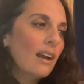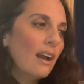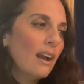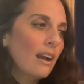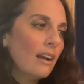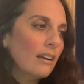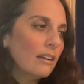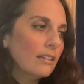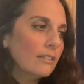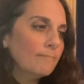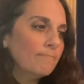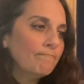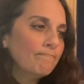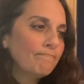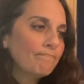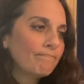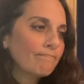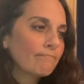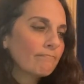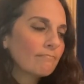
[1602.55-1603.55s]
Um,
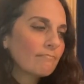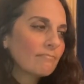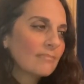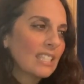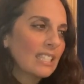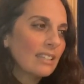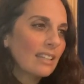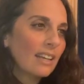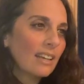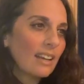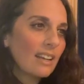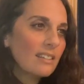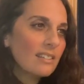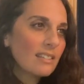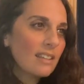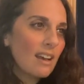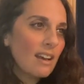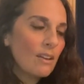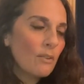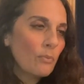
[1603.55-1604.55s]
like I
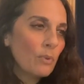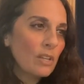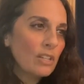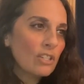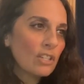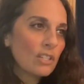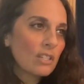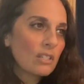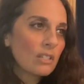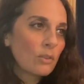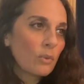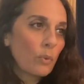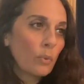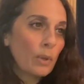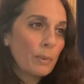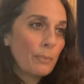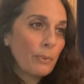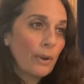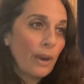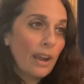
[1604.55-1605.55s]
said, we just, we
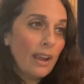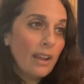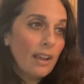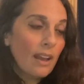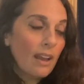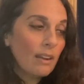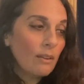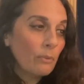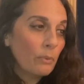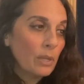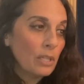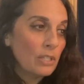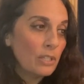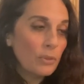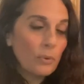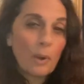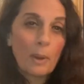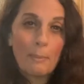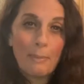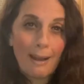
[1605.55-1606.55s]
pray and we do
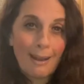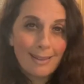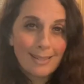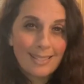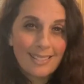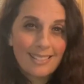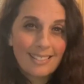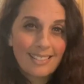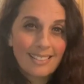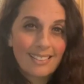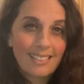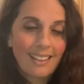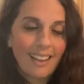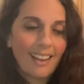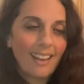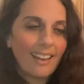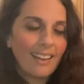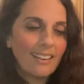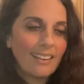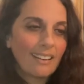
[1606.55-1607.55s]
our best
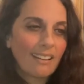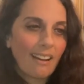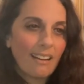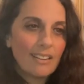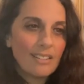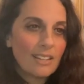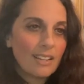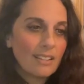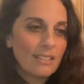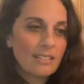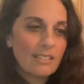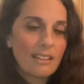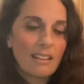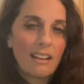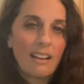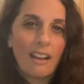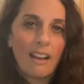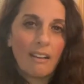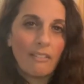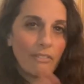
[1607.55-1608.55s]
and God does
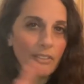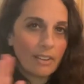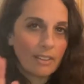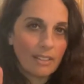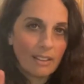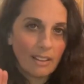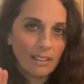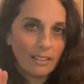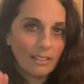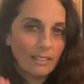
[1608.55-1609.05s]
everything.